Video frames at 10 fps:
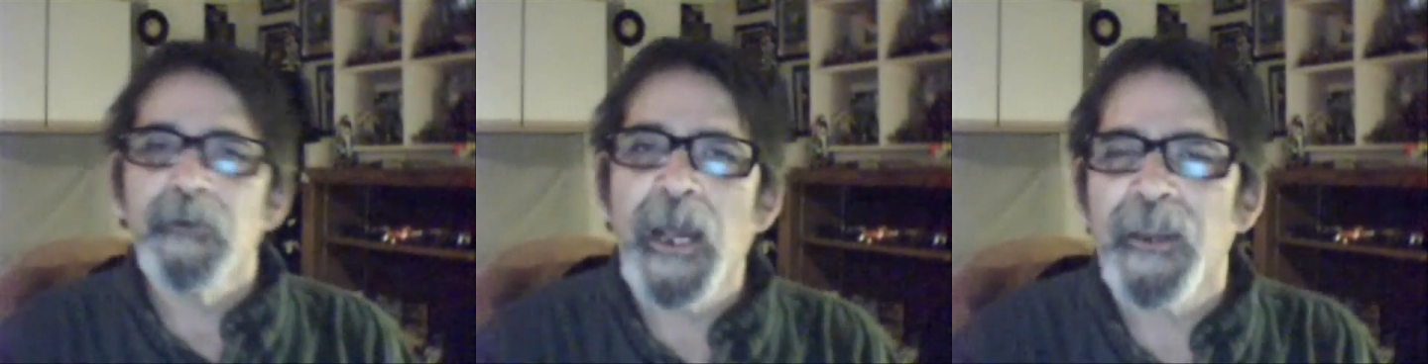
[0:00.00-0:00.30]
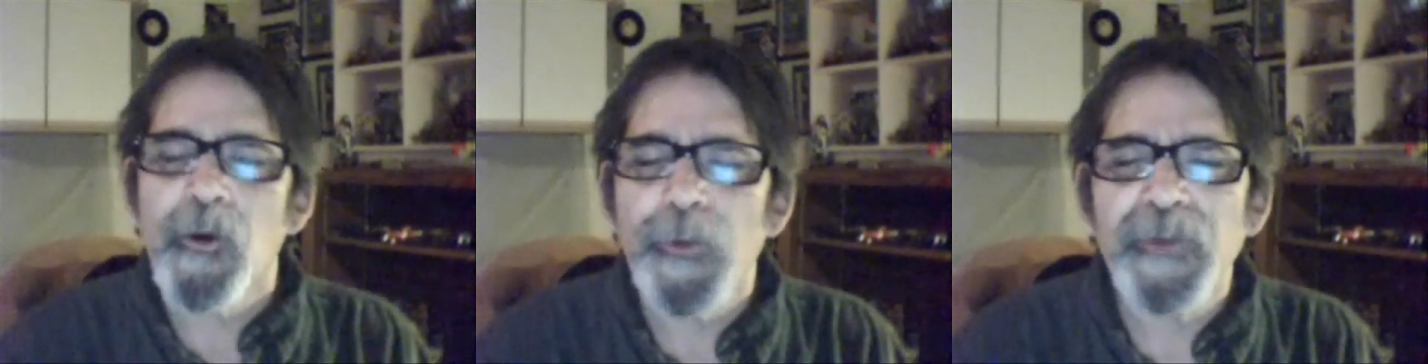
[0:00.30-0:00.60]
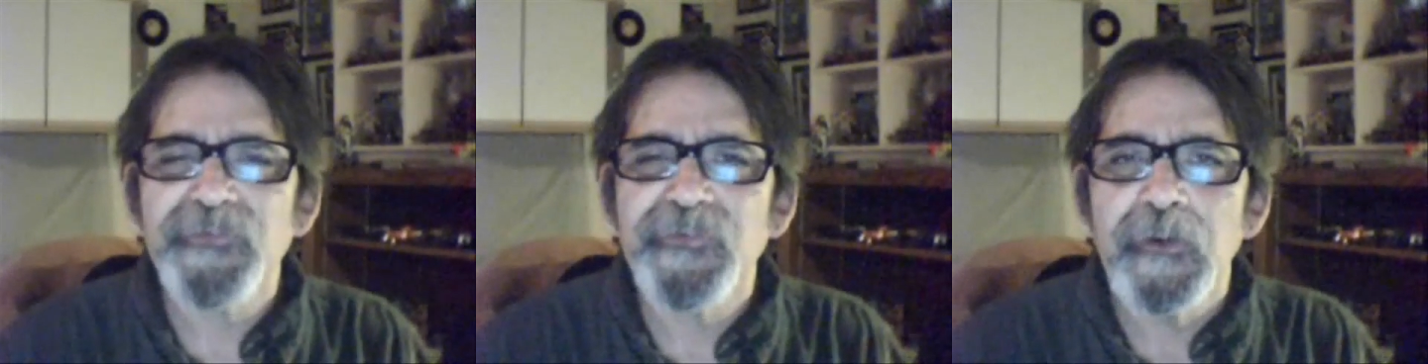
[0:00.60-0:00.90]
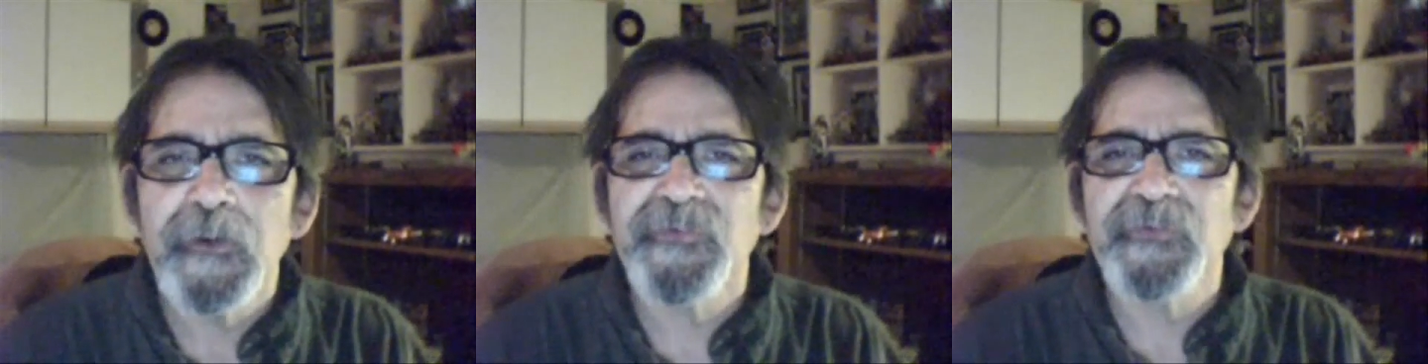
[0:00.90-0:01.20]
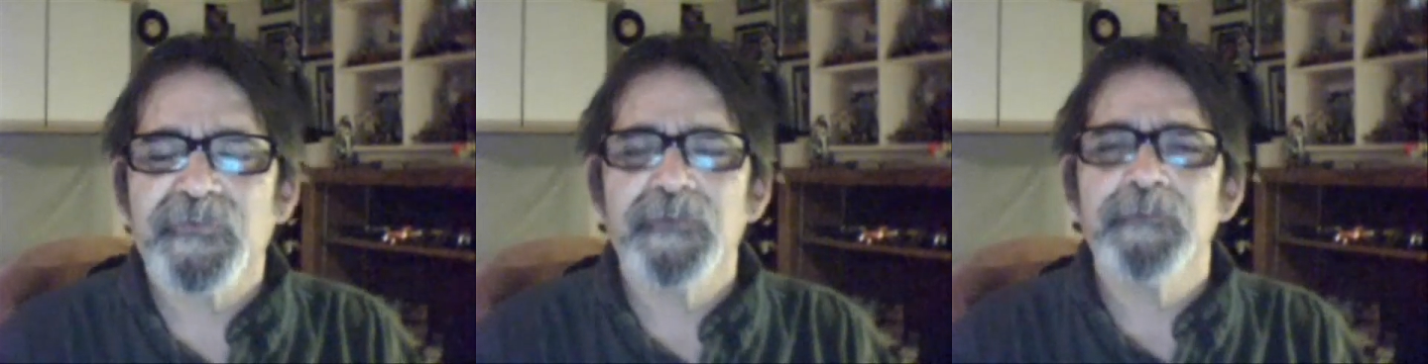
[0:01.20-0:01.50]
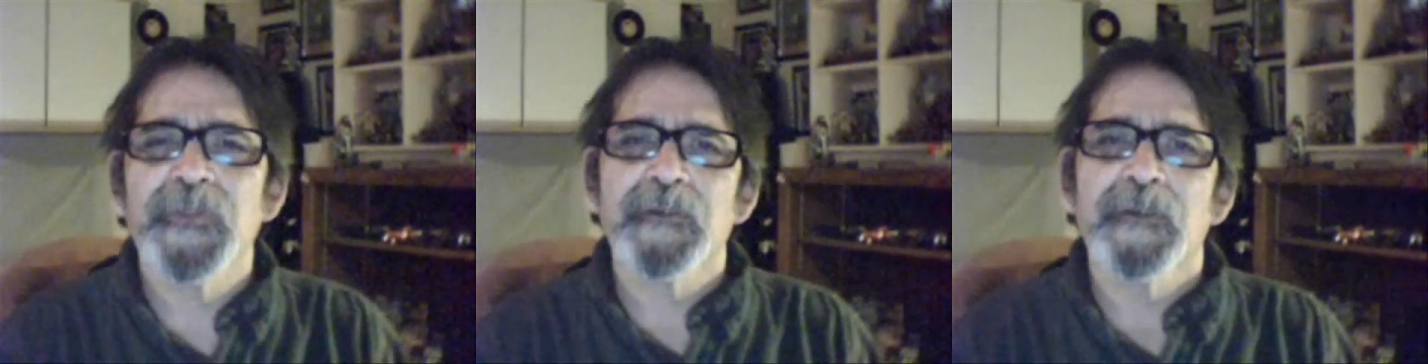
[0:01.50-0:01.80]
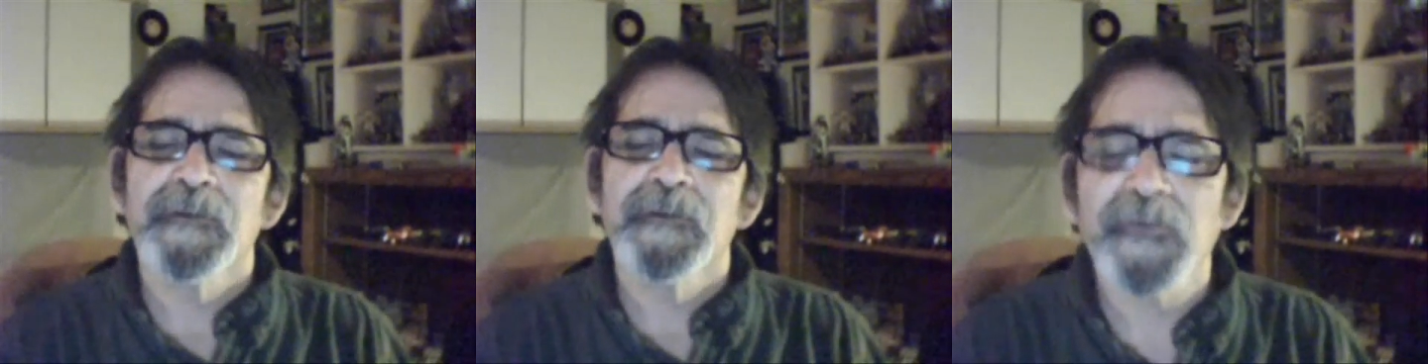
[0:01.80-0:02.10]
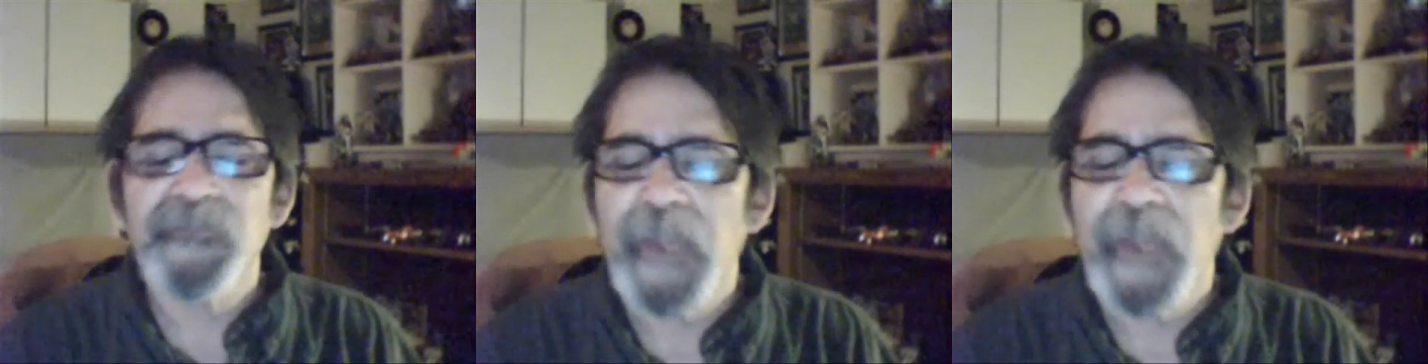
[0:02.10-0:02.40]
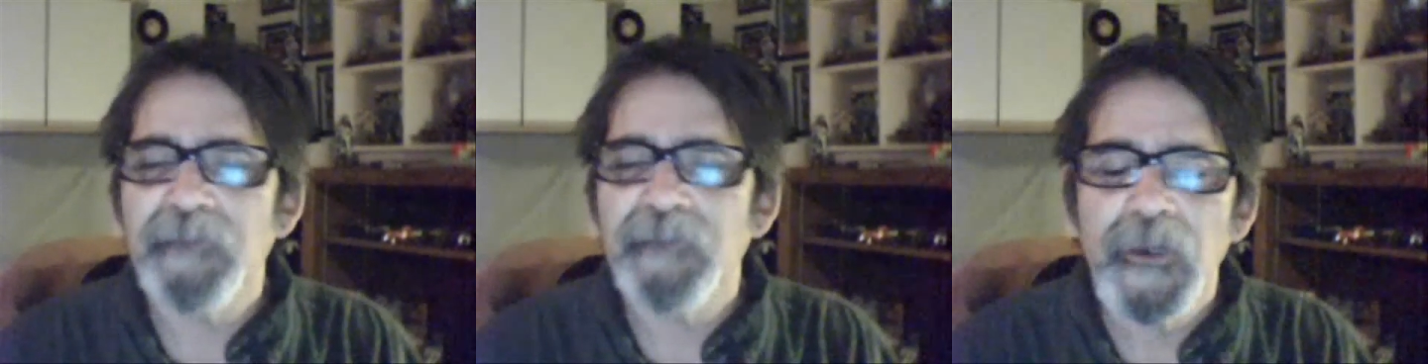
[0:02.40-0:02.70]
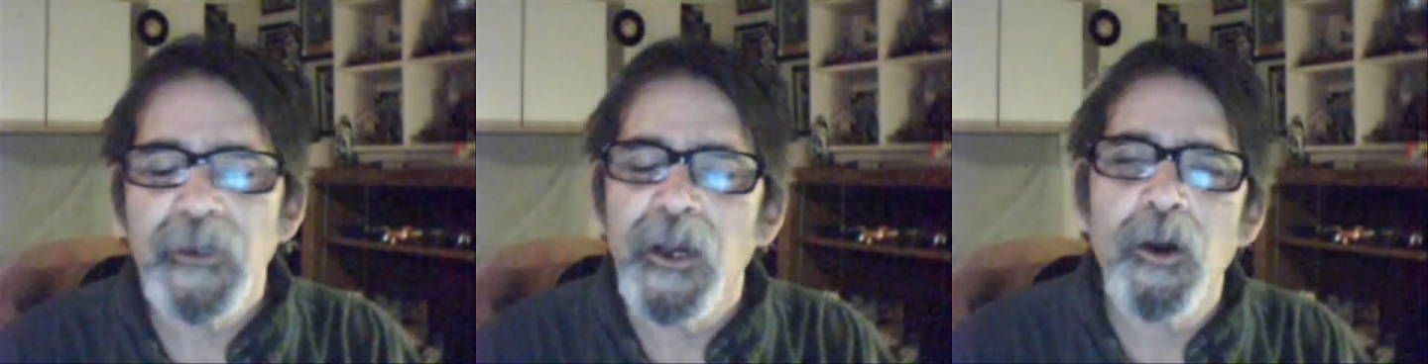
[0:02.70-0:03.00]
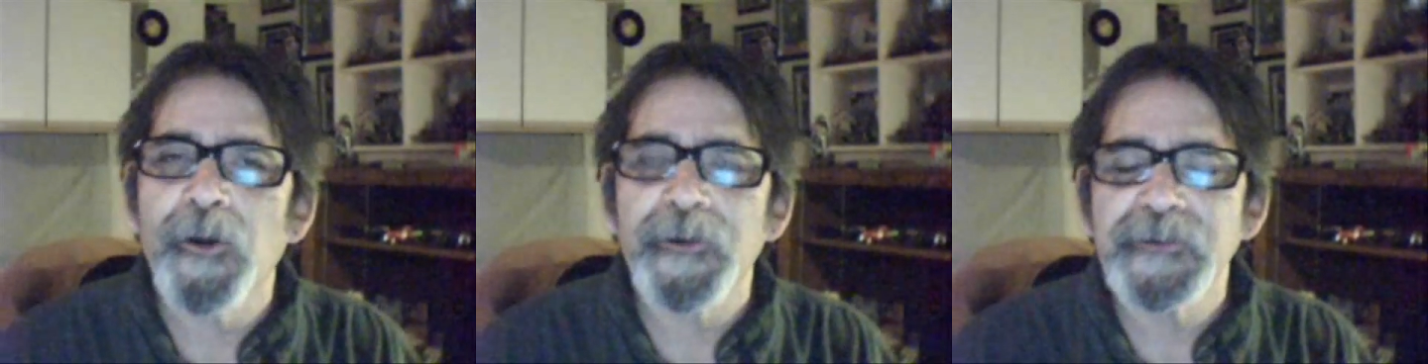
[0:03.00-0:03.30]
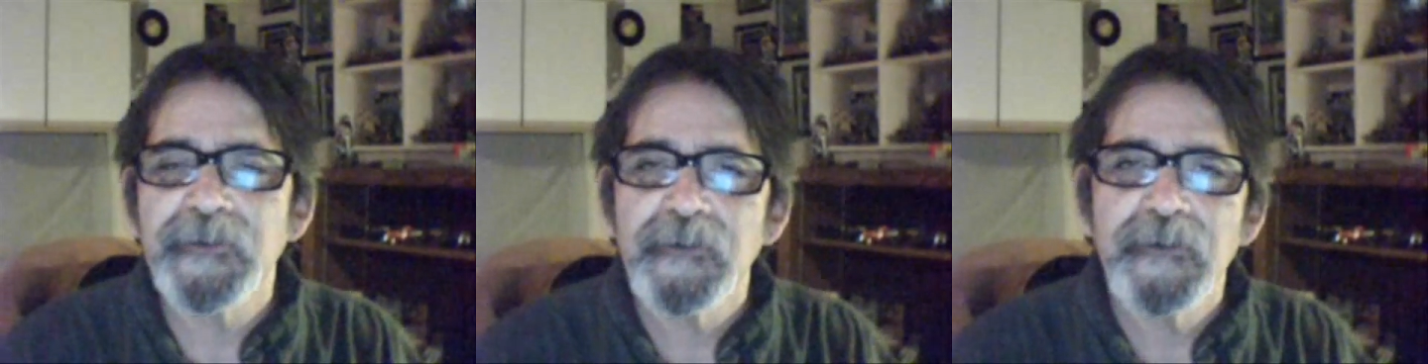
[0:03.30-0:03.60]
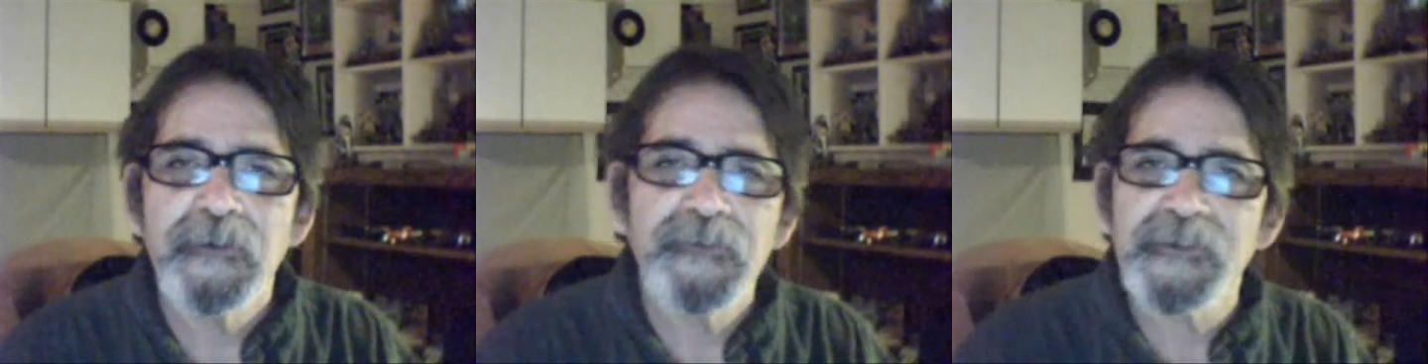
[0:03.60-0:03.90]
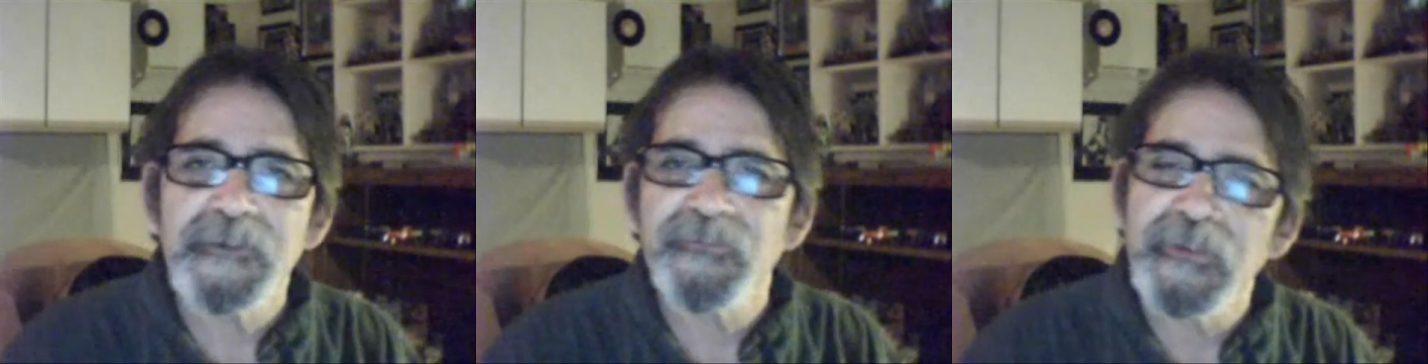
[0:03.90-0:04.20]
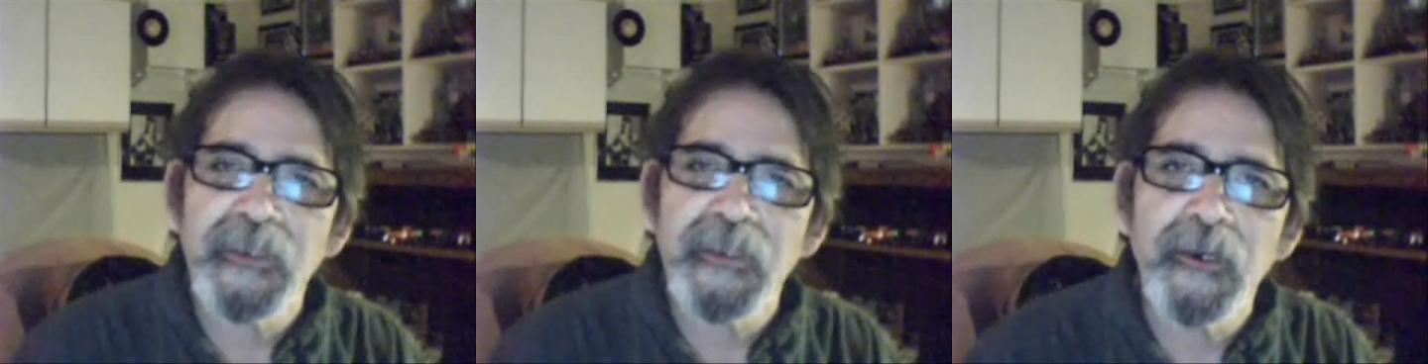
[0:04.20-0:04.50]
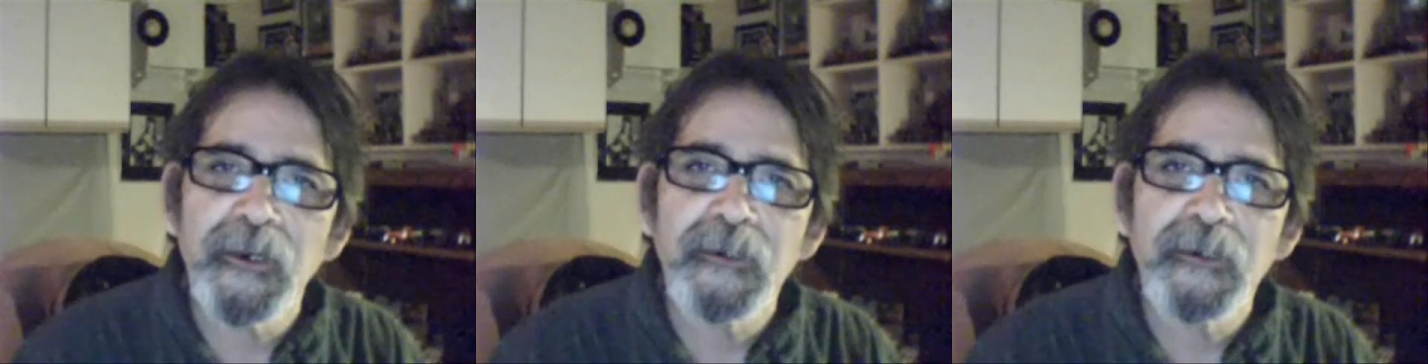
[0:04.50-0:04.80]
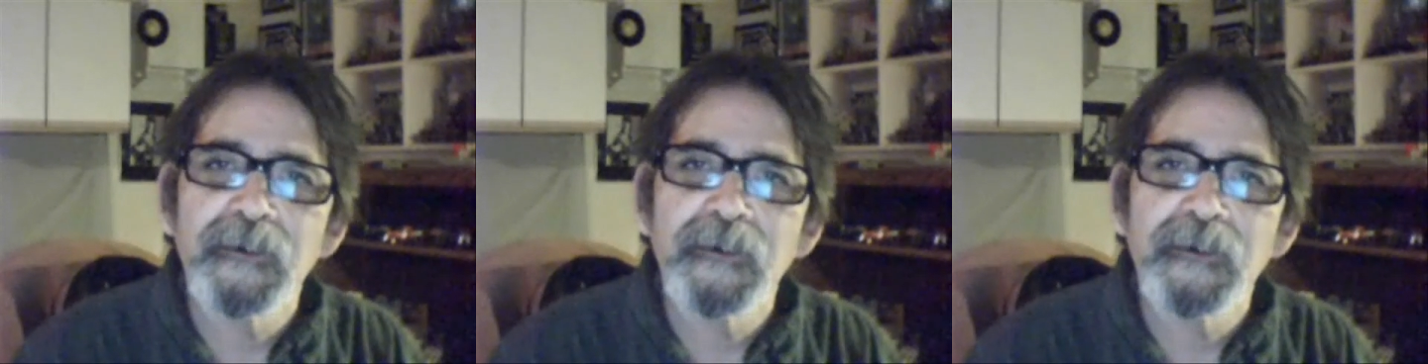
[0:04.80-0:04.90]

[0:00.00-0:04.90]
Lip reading: IRS system that doesn't have a heart, that doesn't care.